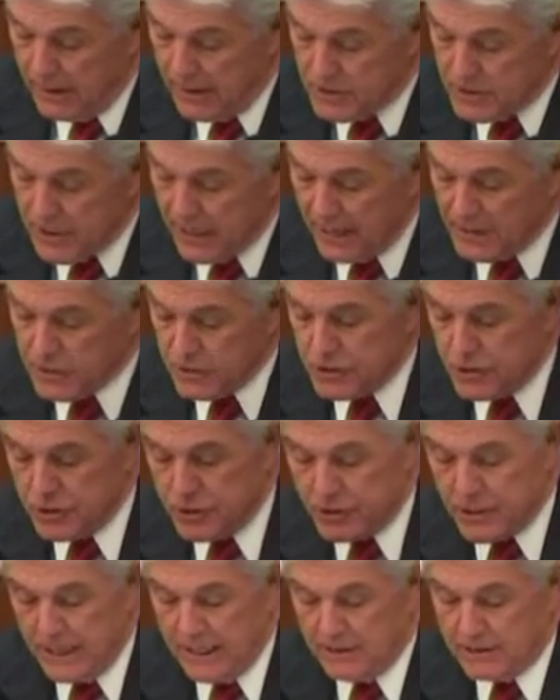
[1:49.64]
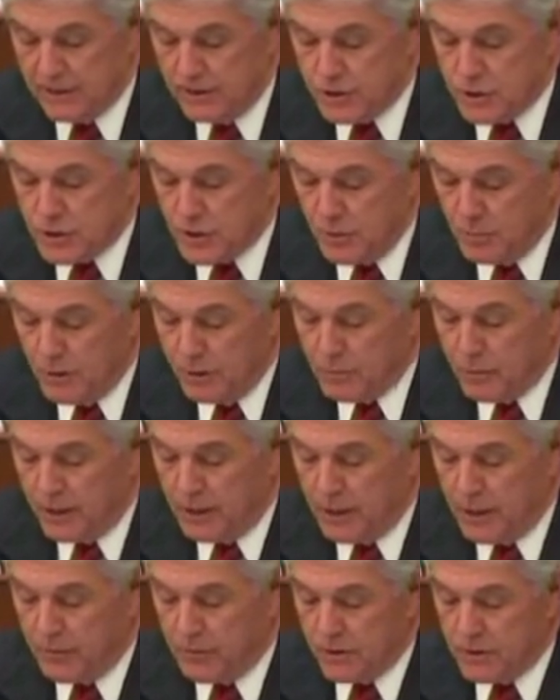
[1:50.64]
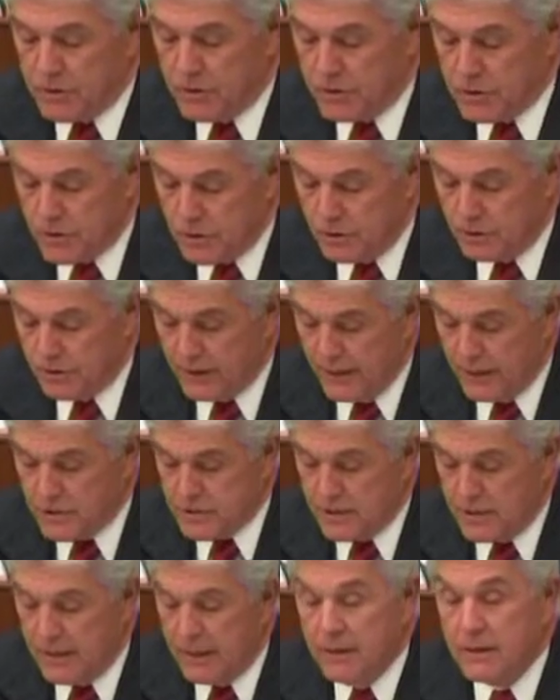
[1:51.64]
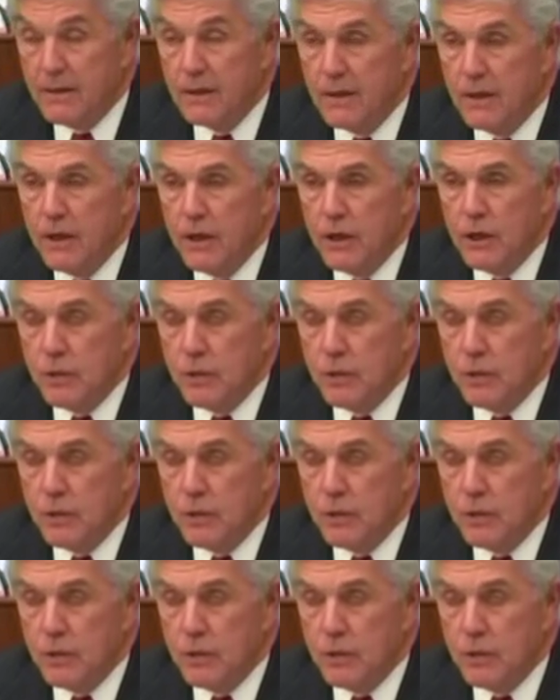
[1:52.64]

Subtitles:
In Texas, a state that has somewhat recovered since 2008,